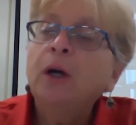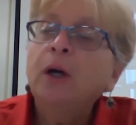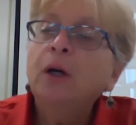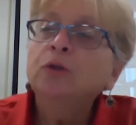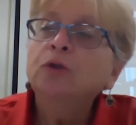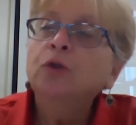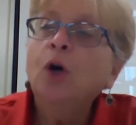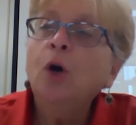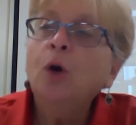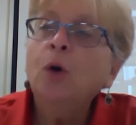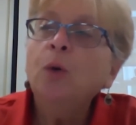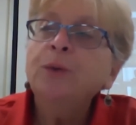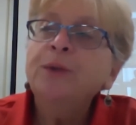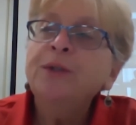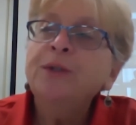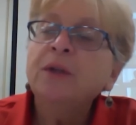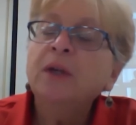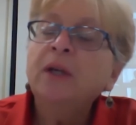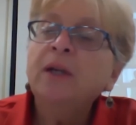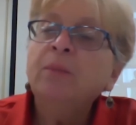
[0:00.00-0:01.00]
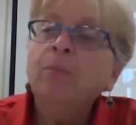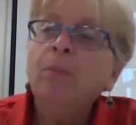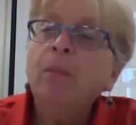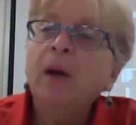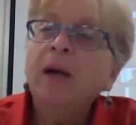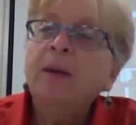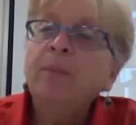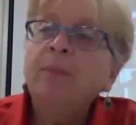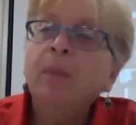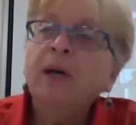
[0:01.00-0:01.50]
loans and
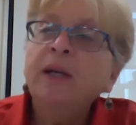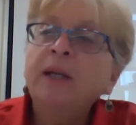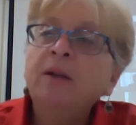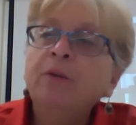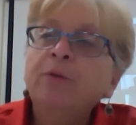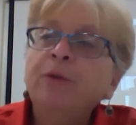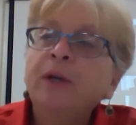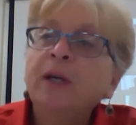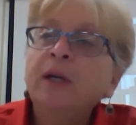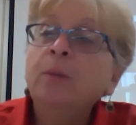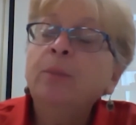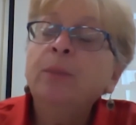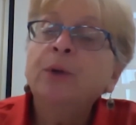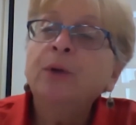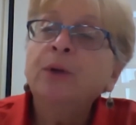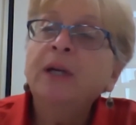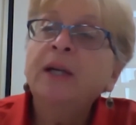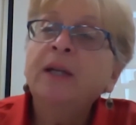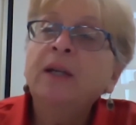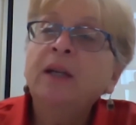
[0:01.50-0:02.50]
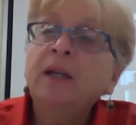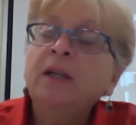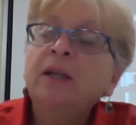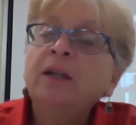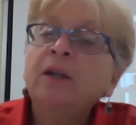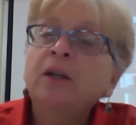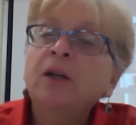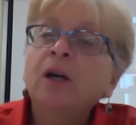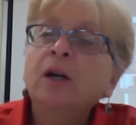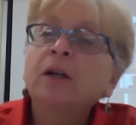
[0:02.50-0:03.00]
money available. And
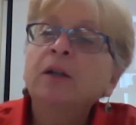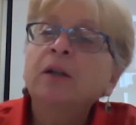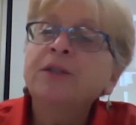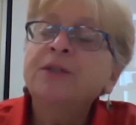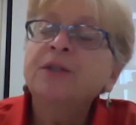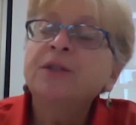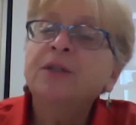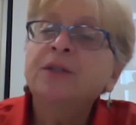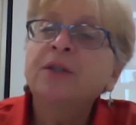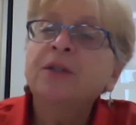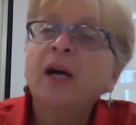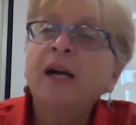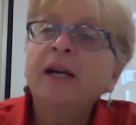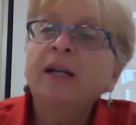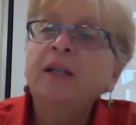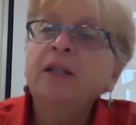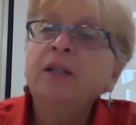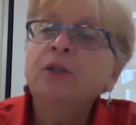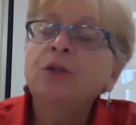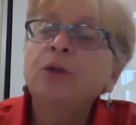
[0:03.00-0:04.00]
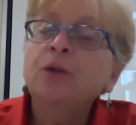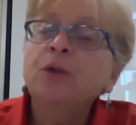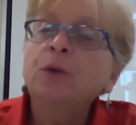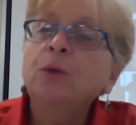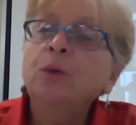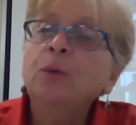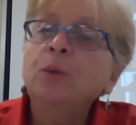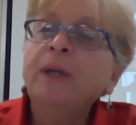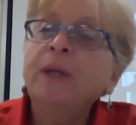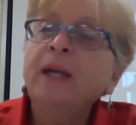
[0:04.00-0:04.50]
in our society
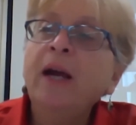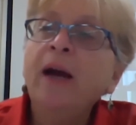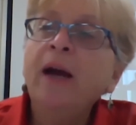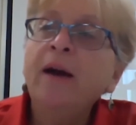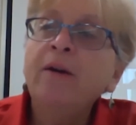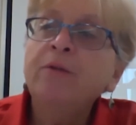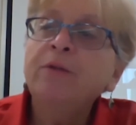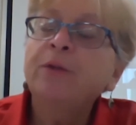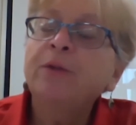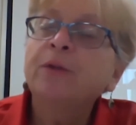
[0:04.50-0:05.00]
too, we have